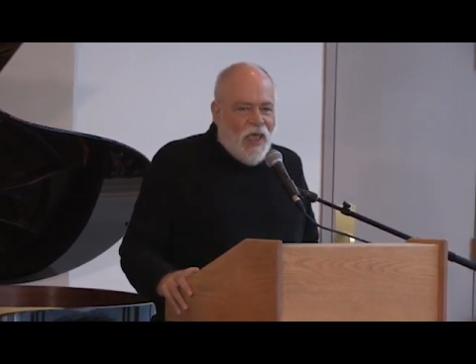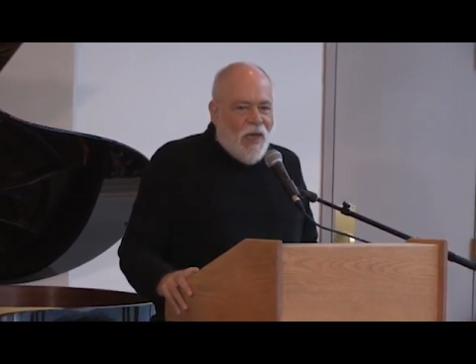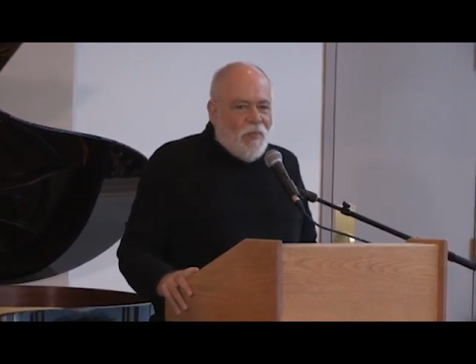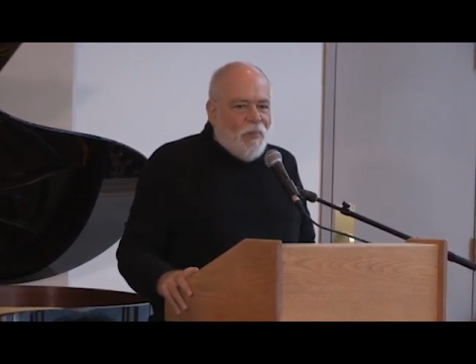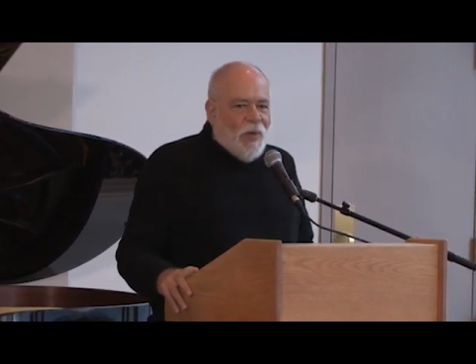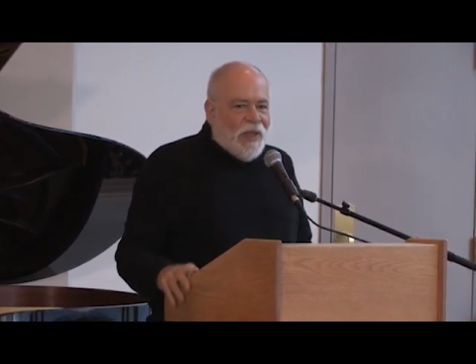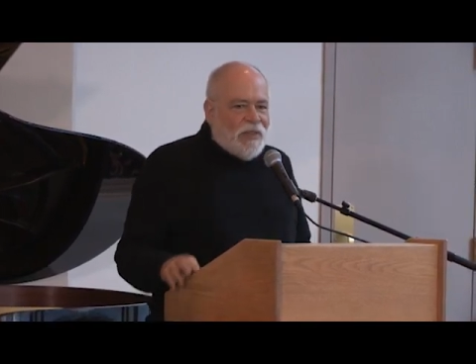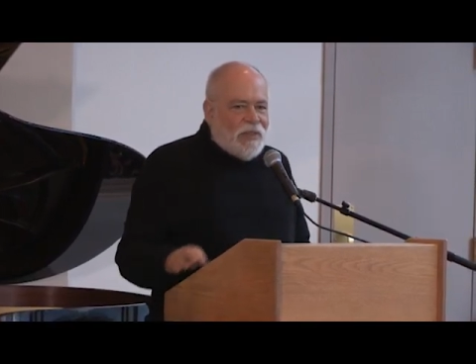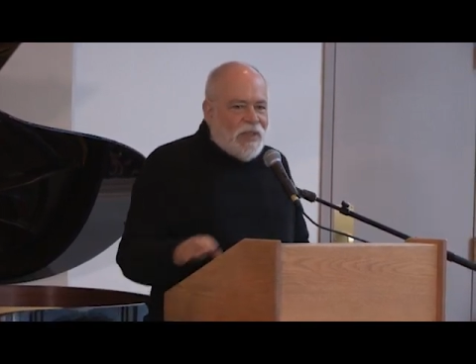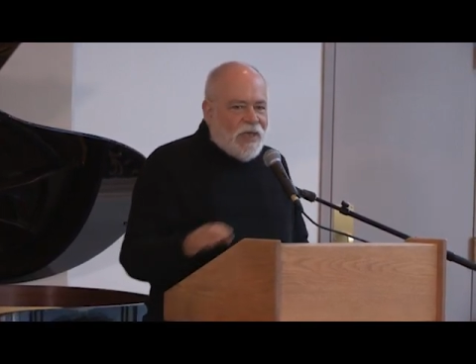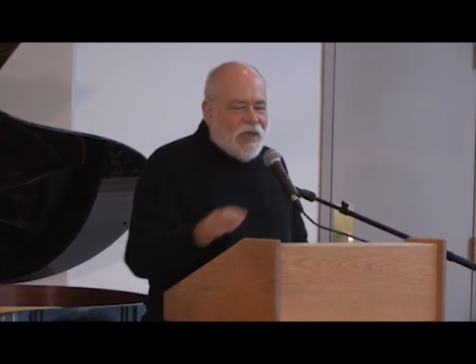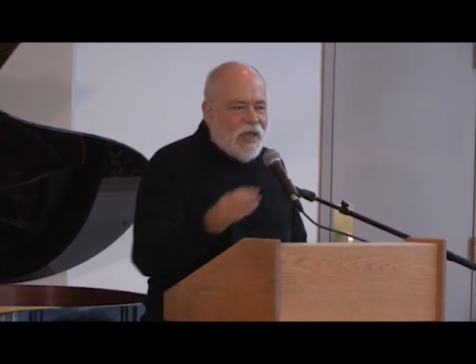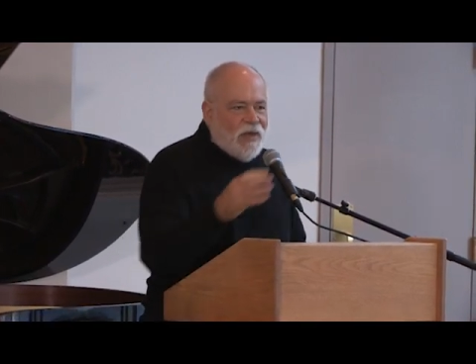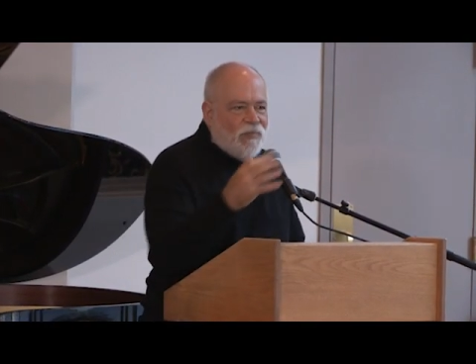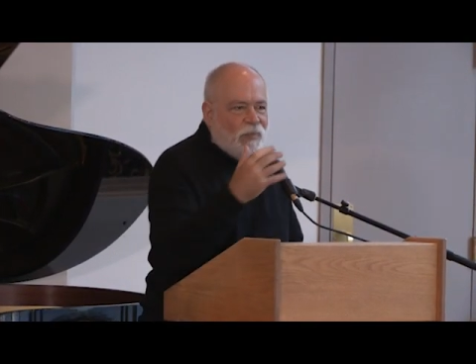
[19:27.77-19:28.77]
but they
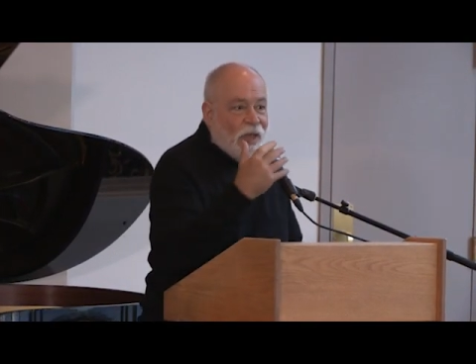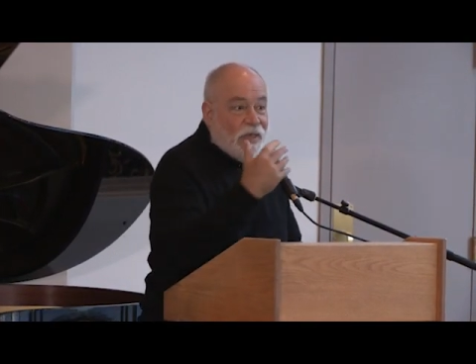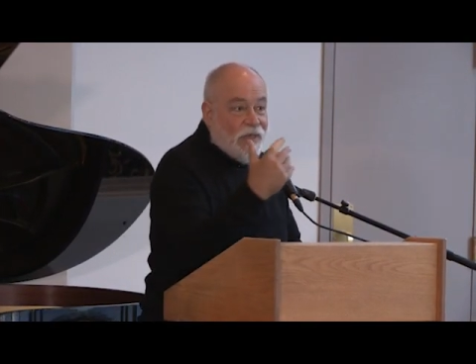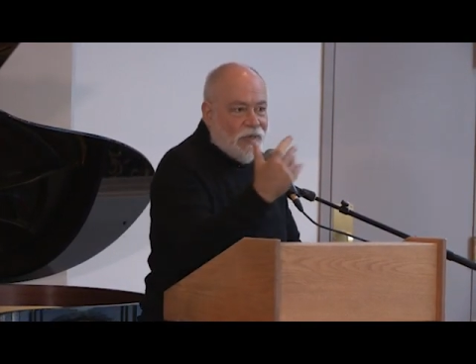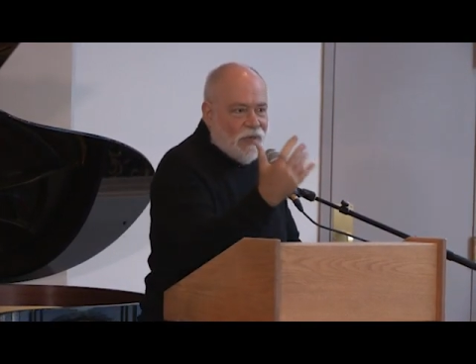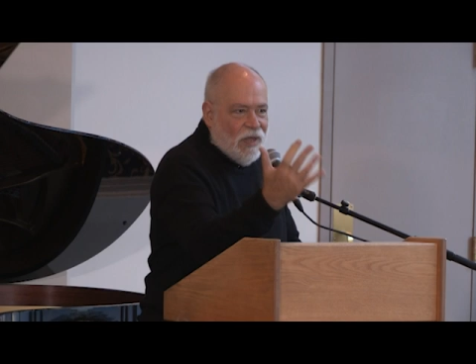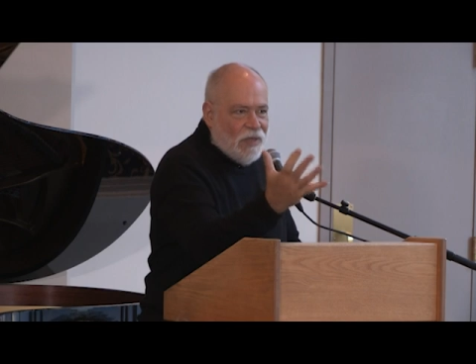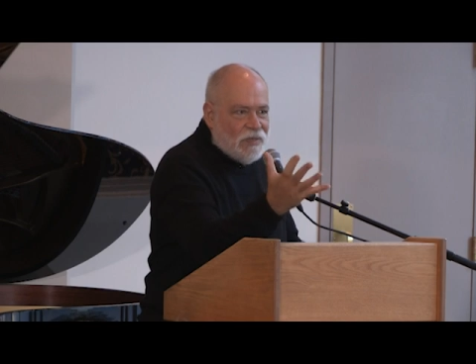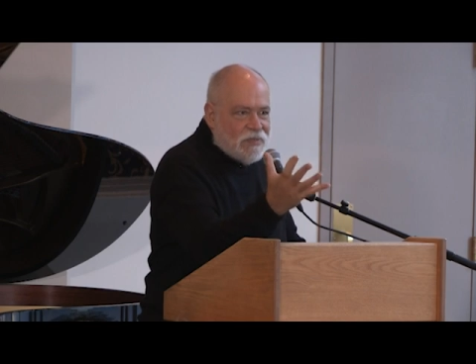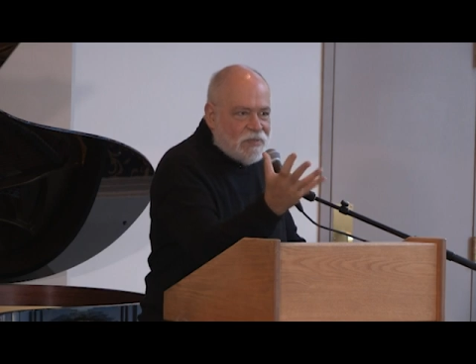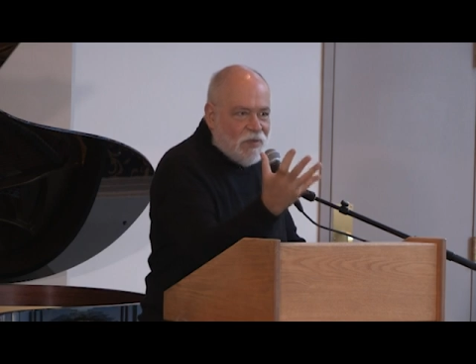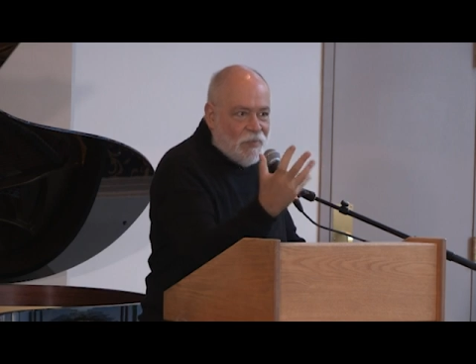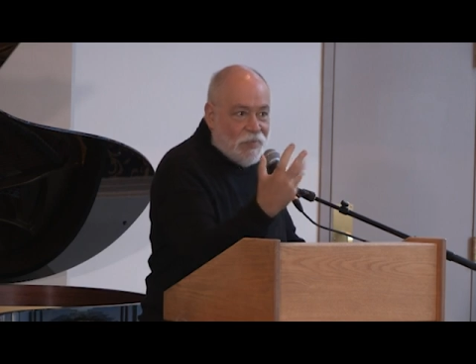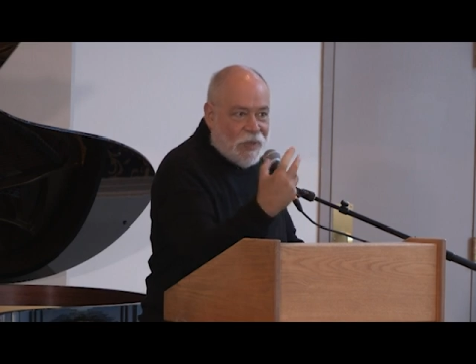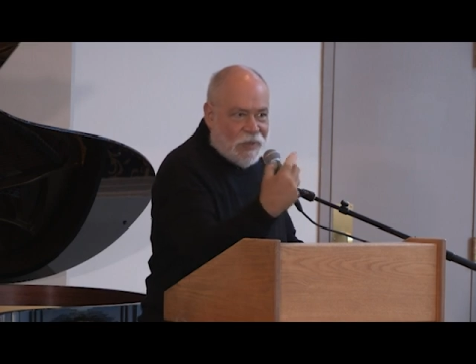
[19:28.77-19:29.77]
kind of recognize
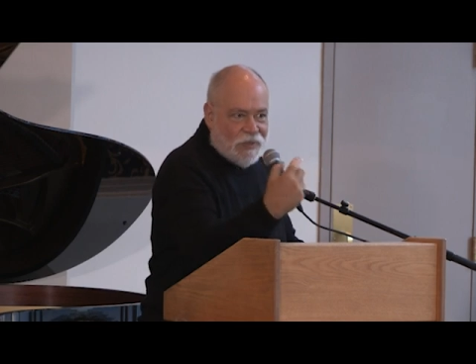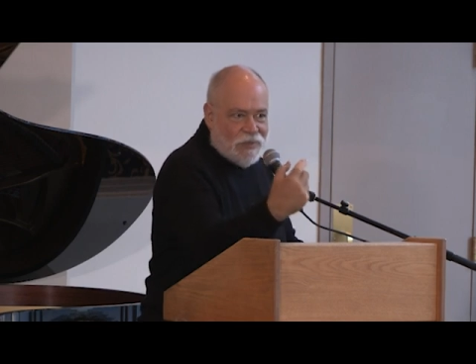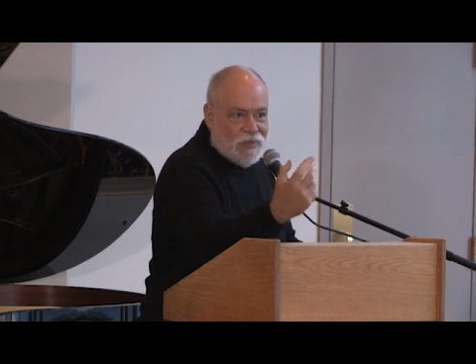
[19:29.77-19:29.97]
something